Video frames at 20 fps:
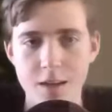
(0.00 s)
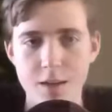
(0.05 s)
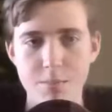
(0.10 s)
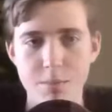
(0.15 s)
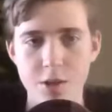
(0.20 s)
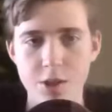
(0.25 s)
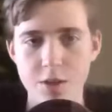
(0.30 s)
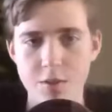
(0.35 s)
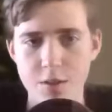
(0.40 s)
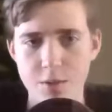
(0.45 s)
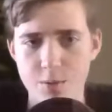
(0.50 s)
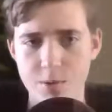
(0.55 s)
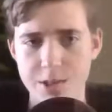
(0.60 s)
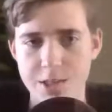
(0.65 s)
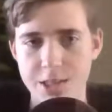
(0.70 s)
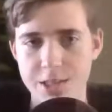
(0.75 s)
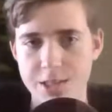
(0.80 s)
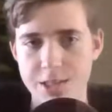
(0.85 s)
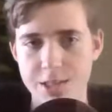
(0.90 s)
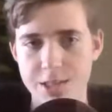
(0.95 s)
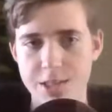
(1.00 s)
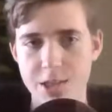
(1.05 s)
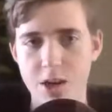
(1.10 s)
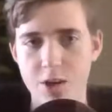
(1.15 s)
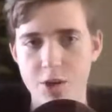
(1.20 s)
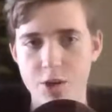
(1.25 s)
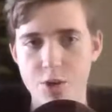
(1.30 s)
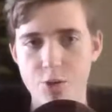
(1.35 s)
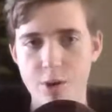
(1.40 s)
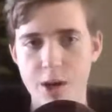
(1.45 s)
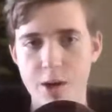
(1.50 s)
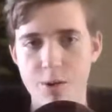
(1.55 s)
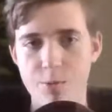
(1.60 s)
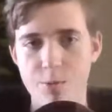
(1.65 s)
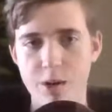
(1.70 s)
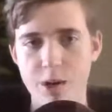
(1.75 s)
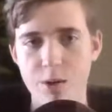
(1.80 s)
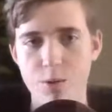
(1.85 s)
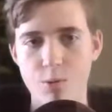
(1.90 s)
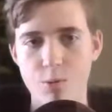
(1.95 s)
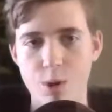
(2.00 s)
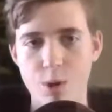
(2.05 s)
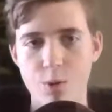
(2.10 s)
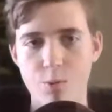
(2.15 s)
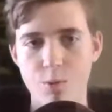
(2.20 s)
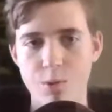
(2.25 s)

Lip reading: Much of the Resistance Underground Railroad